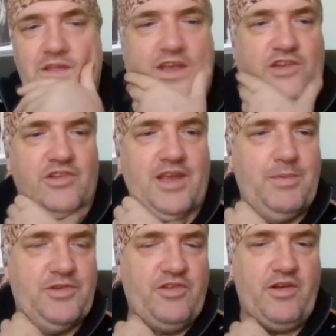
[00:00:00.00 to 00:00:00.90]
Eejit
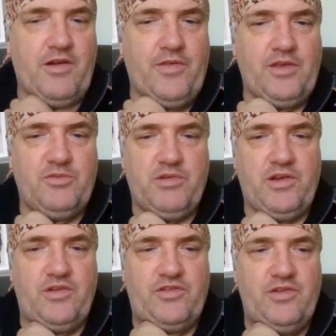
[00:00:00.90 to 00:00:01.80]
keeping tier, I think, is pretty
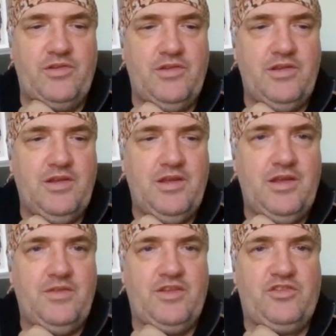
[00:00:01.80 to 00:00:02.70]
good.
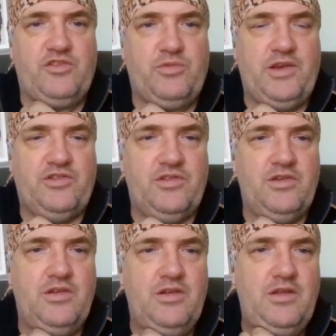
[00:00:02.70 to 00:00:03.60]
This situation.
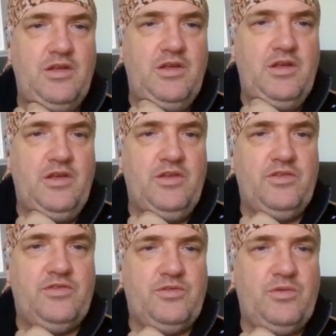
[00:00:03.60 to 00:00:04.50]

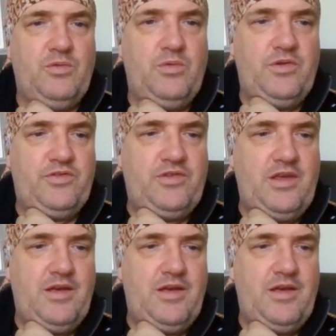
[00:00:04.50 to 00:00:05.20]
So it was